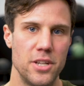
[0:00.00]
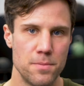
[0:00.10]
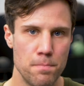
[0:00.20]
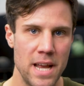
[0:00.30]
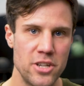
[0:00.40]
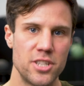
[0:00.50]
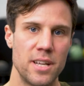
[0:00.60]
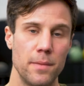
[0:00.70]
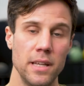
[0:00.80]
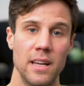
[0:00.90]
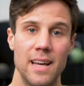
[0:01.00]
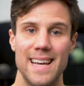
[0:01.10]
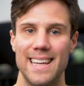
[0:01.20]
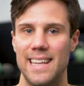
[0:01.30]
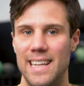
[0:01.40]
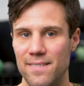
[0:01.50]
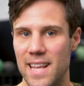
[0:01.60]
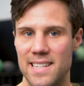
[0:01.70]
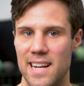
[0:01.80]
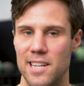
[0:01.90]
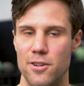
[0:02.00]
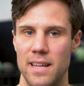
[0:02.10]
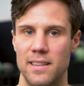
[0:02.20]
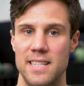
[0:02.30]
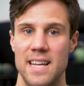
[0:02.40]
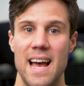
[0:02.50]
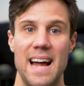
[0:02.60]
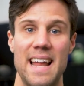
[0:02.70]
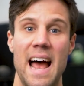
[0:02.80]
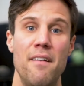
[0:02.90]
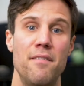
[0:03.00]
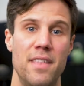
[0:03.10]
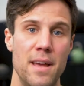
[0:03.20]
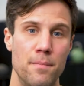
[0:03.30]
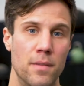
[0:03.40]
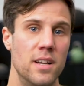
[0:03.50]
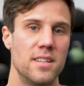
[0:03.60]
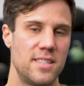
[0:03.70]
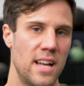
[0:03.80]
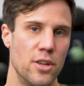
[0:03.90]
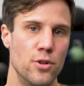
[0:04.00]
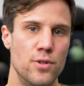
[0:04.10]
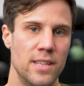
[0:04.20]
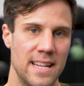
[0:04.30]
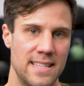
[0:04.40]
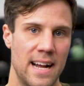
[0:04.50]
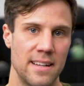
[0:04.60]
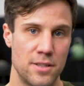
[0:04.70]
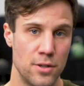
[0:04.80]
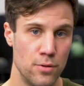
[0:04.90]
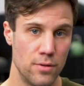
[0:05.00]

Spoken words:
Just measure something, give that data to your athletes, and have them start using that data to